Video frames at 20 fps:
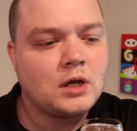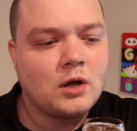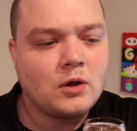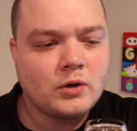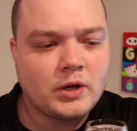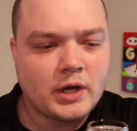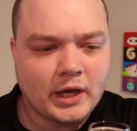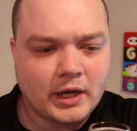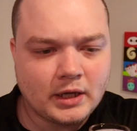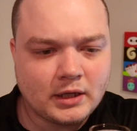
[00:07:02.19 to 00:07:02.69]

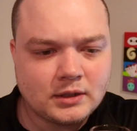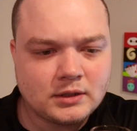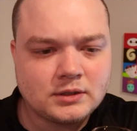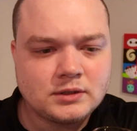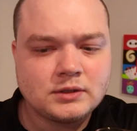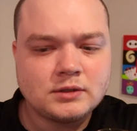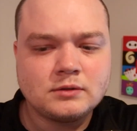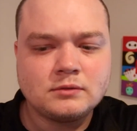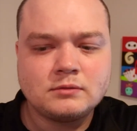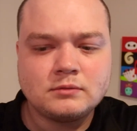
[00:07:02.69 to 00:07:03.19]

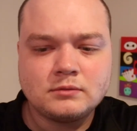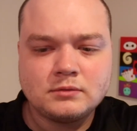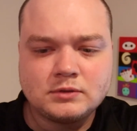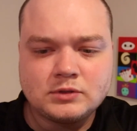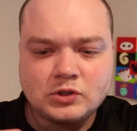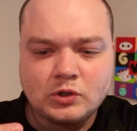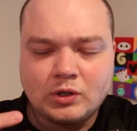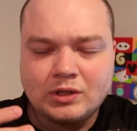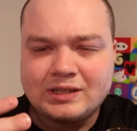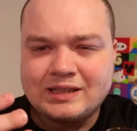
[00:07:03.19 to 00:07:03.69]
Okay.
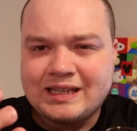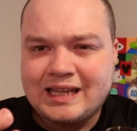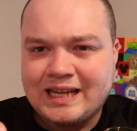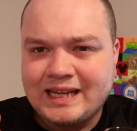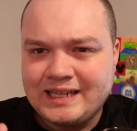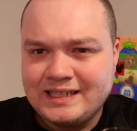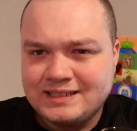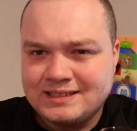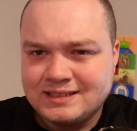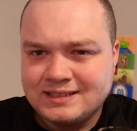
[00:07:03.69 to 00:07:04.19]
So
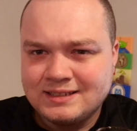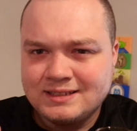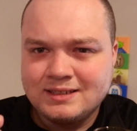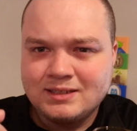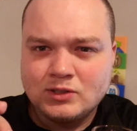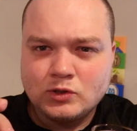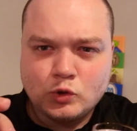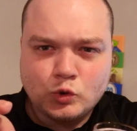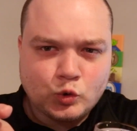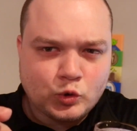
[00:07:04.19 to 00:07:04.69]
light
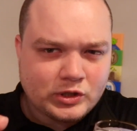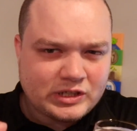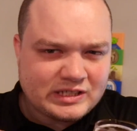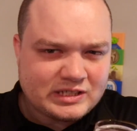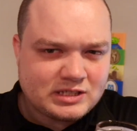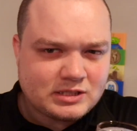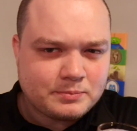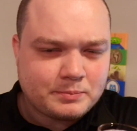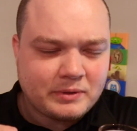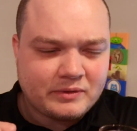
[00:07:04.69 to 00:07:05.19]

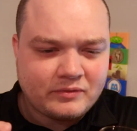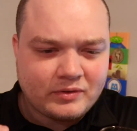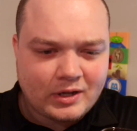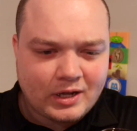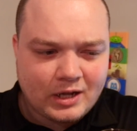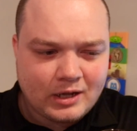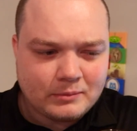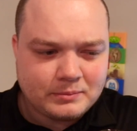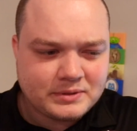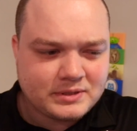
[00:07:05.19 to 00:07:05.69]
crisp of
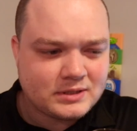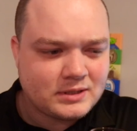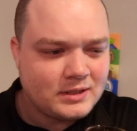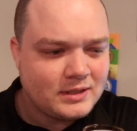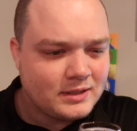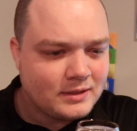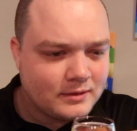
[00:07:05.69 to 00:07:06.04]
hops.